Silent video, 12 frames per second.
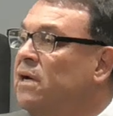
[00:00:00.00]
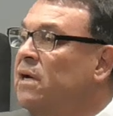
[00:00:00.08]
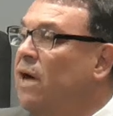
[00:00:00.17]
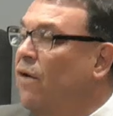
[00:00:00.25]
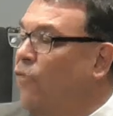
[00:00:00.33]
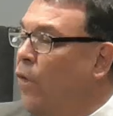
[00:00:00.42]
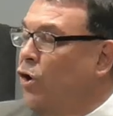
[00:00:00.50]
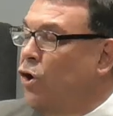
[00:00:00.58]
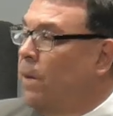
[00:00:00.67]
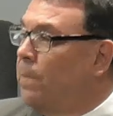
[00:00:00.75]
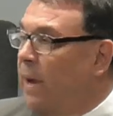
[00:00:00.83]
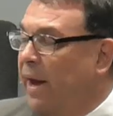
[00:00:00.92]
of where you
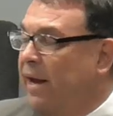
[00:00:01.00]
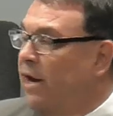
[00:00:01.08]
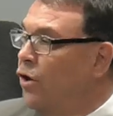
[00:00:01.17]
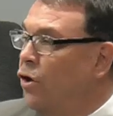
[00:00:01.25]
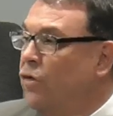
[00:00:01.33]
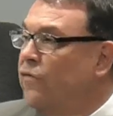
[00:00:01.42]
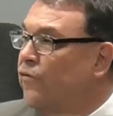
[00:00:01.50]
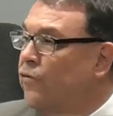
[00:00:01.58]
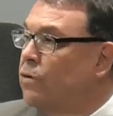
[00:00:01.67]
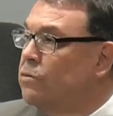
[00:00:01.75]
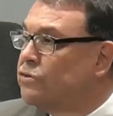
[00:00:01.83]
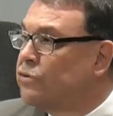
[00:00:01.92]
could plant a new
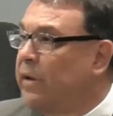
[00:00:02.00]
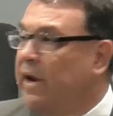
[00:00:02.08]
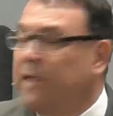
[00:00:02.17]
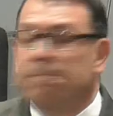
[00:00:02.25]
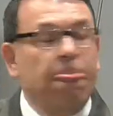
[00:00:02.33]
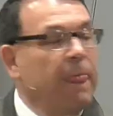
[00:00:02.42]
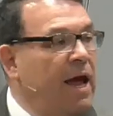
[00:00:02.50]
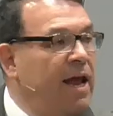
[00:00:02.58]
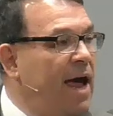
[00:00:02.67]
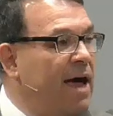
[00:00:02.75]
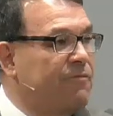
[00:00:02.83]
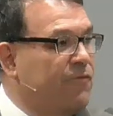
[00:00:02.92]
fruit tree and
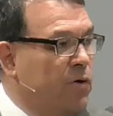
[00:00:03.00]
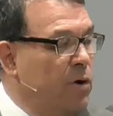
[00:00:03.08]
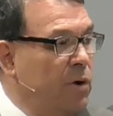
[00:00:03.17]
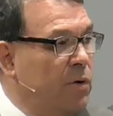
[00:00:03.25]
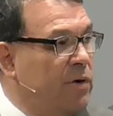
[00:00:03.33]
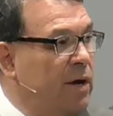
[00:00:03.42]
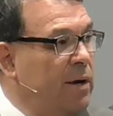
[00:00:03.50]
have fruit.